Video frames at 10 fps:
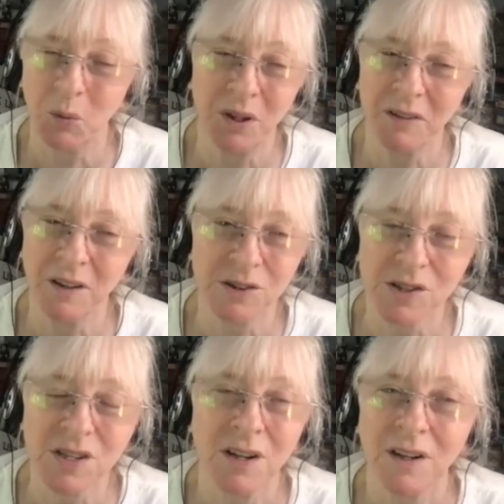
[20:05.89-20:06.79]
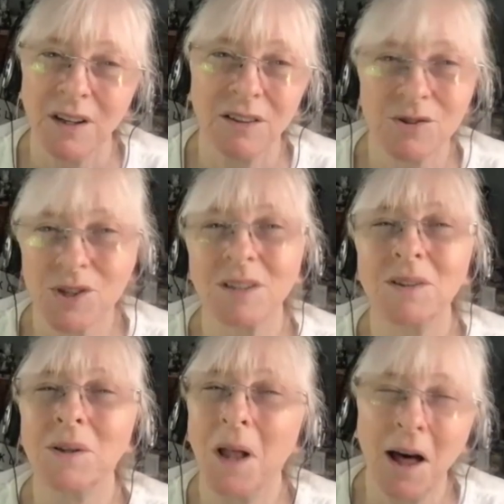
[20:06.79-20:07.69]
But there's a
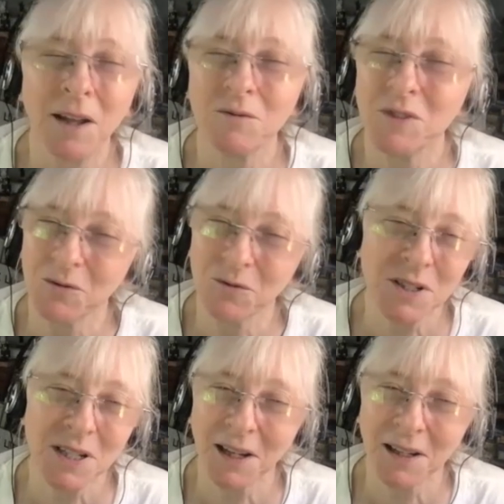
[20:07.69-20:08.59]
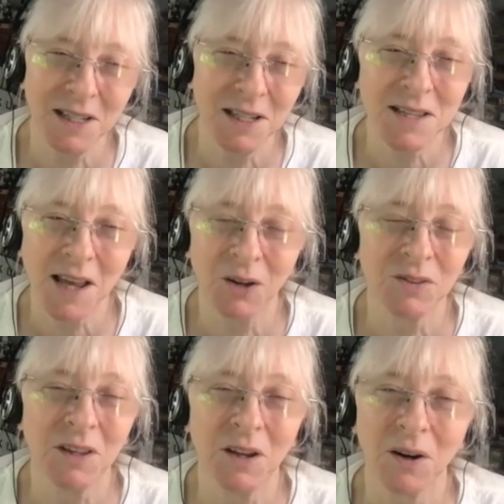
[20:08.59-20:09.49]
lot of different techniques
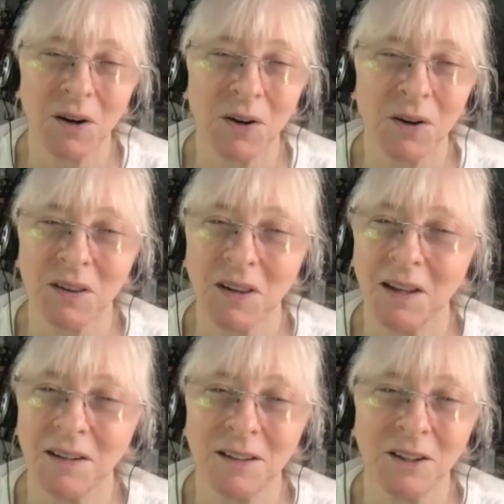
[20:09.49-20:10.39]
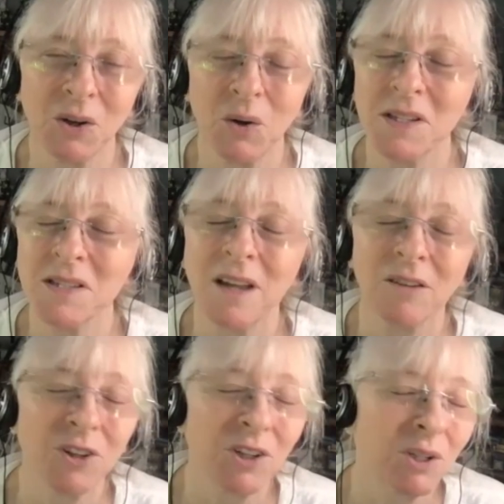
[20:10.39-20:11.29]
out there that, you know, it's
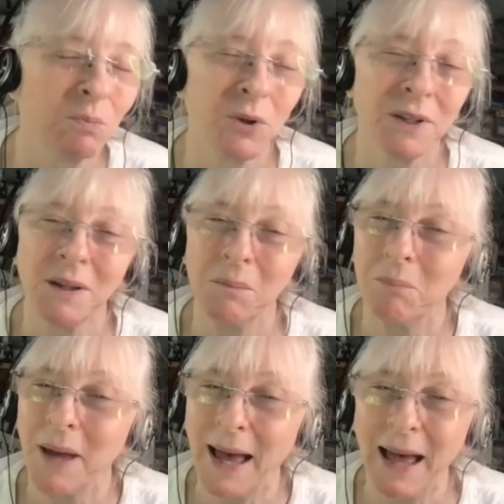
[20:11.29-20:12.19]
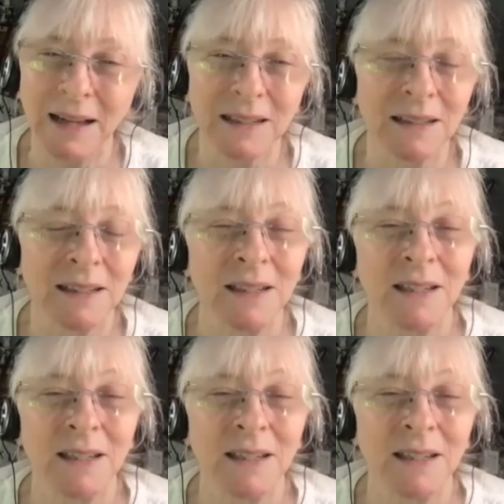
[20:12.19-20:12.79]
never going to bring them back.